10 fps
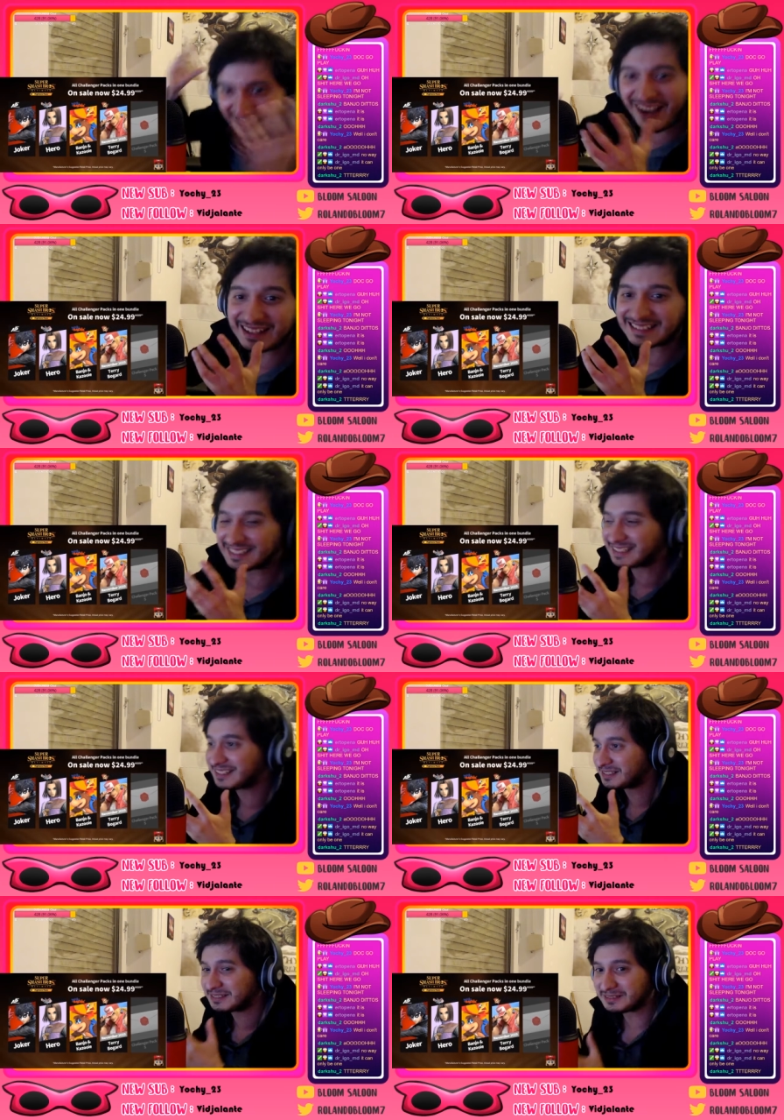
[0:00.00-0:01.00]
It's not a lot.
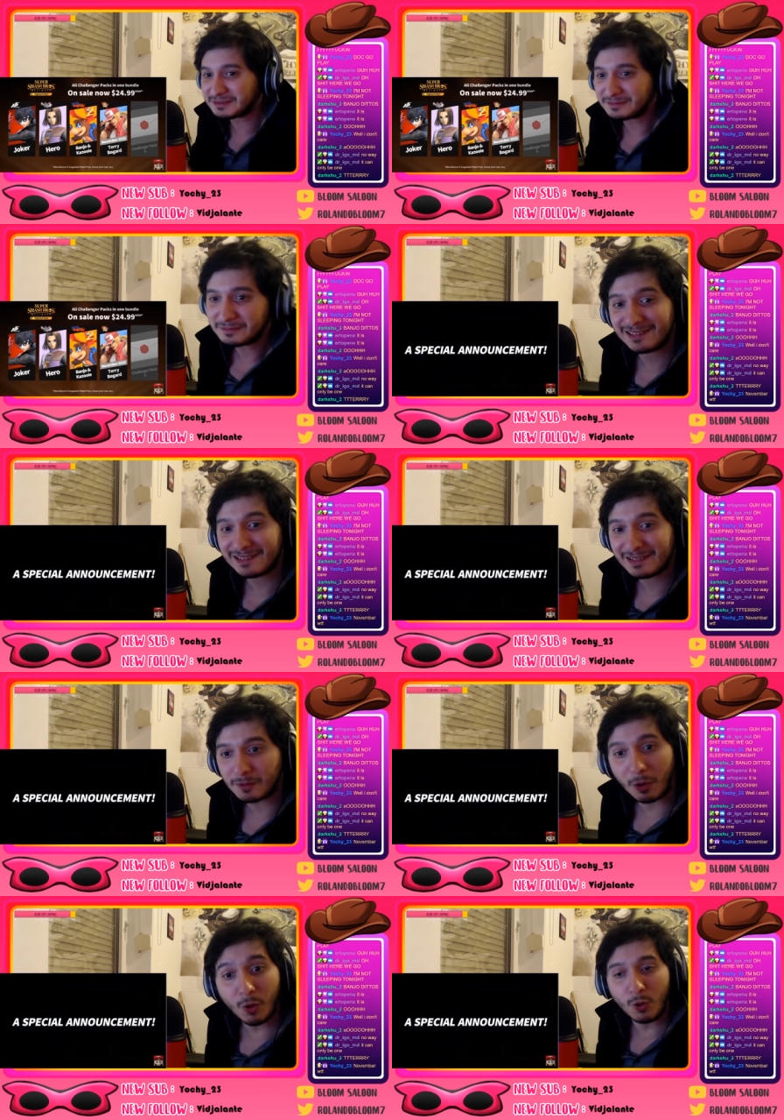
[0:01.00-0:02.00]
Fatal
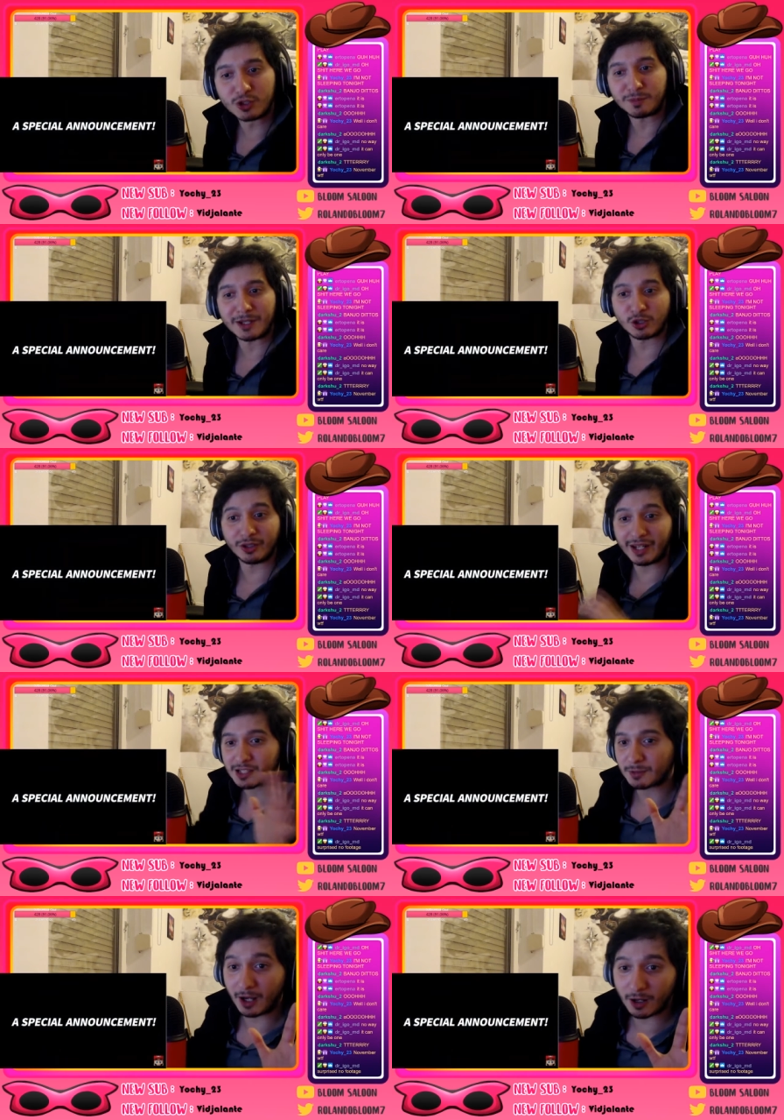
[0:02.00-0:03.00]
Oh,
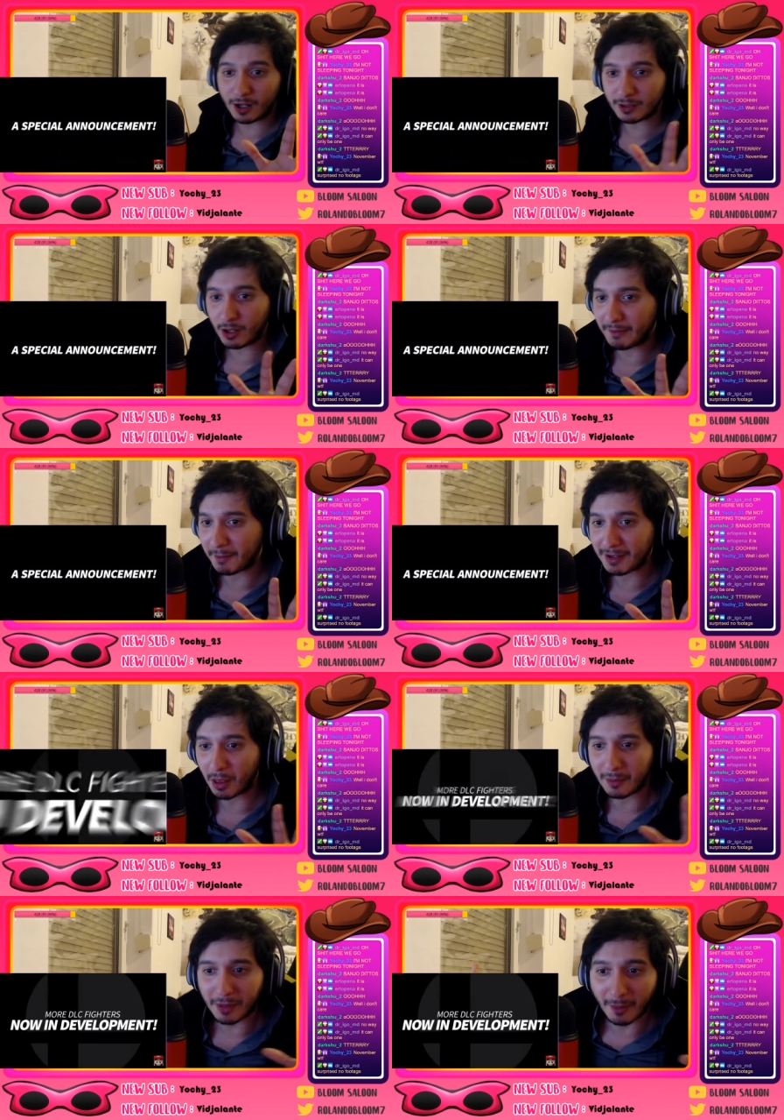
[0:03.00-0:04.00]
special announcement! Oh, oh,
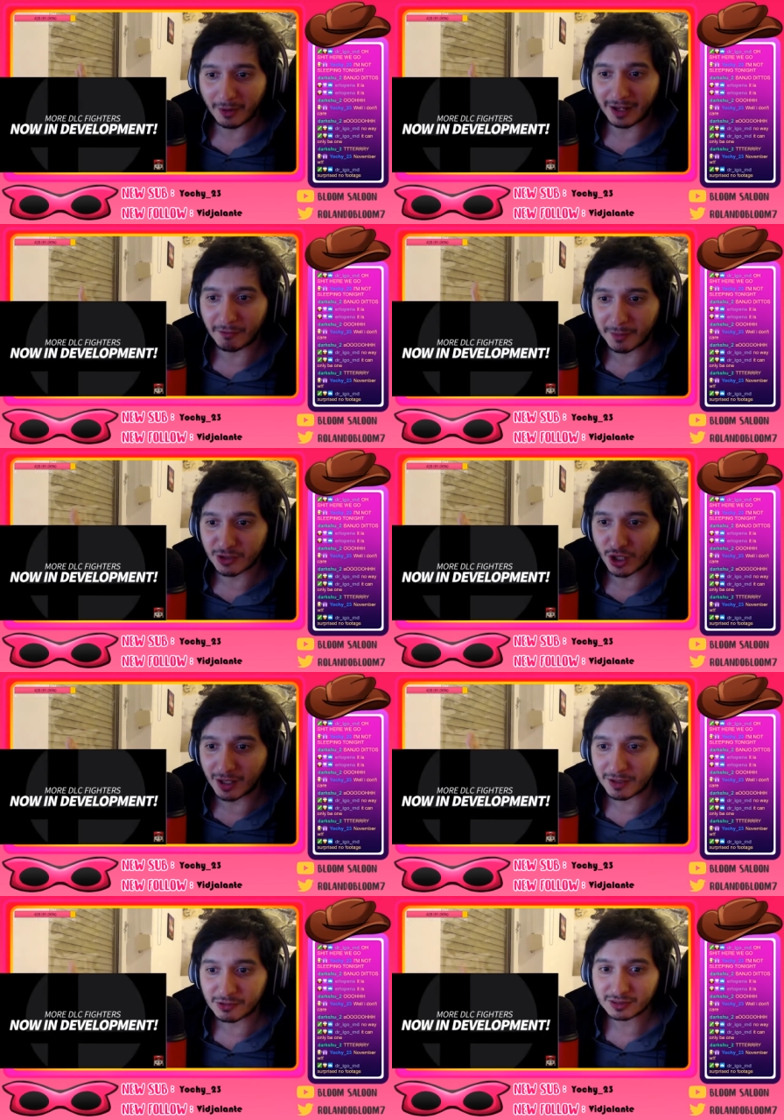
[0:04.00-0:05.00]
everybody, everybody, everybody,
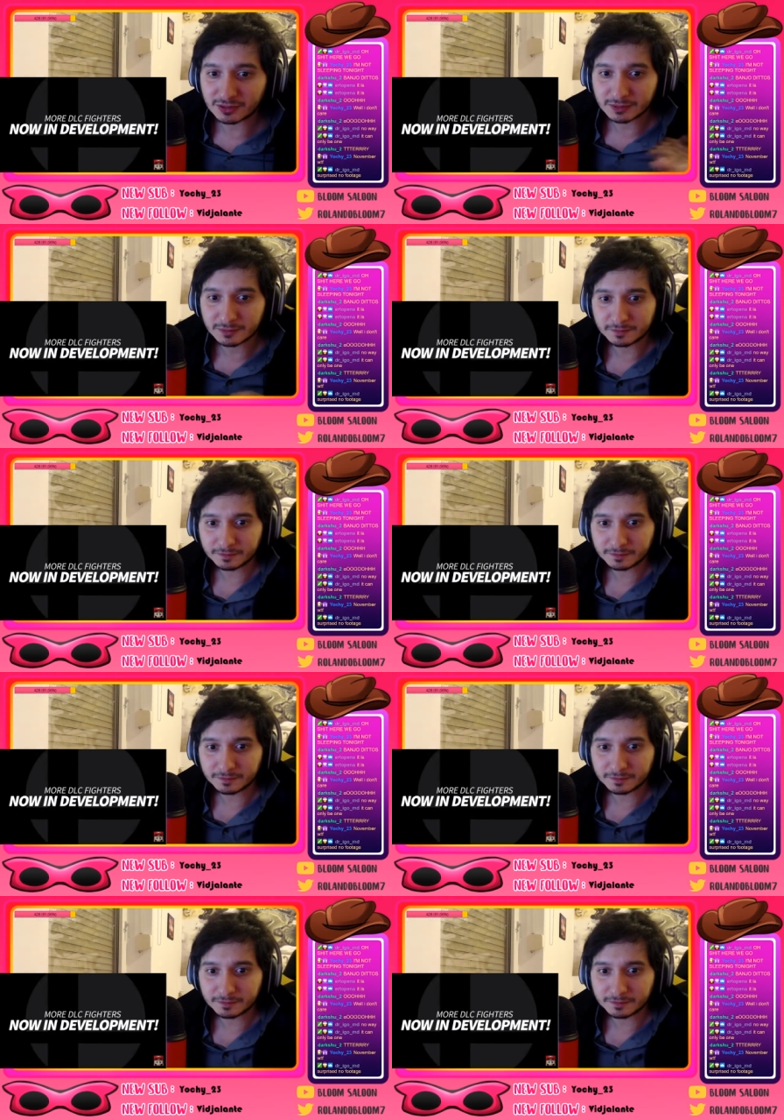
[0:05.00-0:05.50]
shut up! Everybody.